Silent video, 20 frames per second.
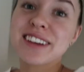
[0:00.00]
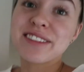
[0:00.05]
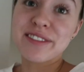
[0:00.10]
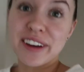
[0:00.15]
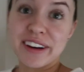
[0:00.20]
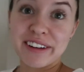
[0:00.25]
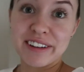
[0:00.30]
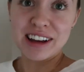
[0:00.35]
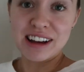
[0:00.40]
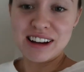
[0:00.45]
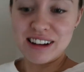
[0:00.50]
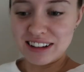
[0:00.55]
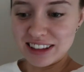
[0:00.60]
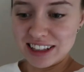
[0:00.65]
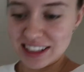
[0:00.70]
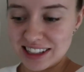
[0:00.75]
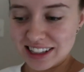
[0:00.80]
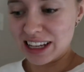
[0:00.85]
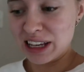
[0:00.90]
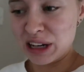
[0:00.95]
like very on
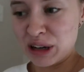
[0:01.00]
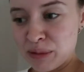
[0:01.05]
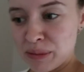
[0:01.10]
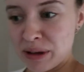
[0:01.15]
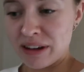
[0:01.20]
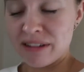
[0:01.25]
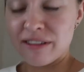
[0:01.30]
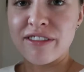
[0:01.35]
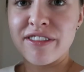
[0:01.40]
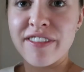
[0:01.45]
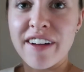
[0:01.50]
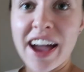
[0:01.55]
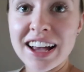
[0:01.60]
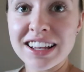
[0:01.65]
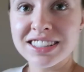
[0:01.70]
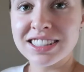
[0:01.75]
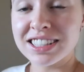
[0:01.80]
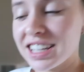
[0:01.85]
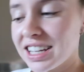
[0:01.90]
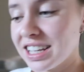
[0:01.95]
this intermittent
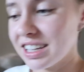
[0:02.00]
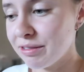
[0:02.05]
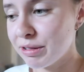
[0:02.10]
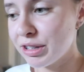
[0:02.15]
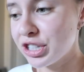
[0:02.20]
fasting,